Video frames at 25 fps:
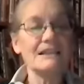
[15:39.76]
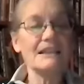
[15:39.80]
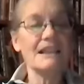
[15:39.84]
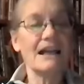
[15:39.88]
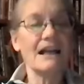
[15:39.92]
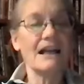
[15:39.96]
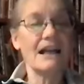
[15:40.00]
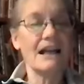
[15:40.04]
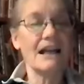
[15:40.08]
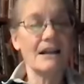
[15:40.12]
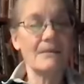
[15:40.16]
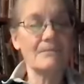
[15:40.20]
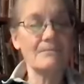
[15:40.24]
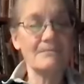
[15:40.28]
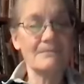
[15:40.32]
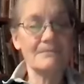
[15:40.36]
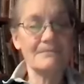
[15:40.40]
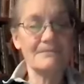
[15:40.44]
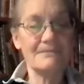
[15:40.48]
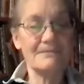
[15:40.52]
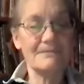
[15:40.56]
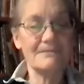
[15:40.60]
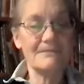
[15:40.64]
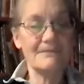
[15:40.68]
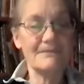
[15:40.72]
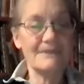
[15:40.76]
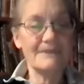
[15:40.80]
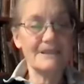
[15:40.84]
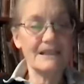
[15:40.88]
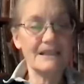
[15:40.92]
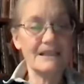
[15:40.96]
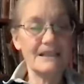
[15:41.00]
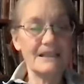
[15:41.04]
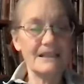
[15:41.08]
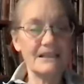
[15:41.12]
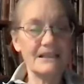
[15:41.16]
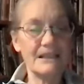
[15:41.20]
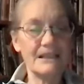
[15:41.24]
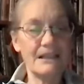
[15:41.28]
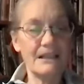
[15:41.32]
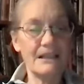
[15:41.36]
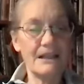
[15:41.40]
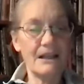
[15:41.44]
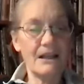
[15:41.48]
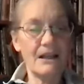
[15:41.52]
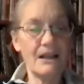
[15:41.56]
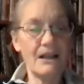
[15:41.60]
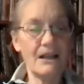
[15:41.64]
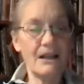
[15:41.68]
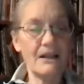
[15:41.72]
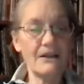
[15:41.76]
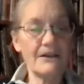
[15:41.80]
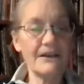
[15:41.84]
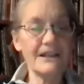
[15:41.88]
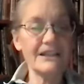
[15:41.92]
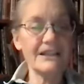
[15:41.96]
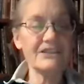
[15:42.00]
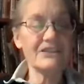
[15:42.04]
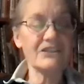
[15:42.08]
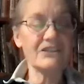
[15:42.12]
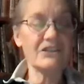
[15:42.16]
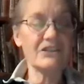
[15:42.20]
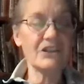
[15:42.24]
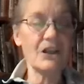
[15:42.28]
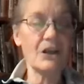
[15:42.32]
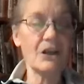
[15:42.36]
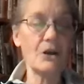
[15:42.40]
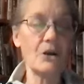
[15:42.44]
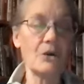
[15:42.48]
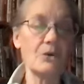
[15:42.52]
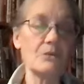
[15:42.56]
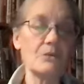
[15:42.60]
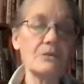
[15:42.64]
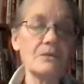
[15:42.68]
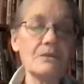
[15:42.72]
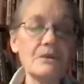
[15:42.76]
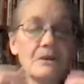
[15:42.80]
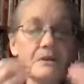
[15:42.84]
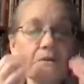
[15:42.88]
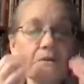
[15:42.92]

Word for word: Um all right, so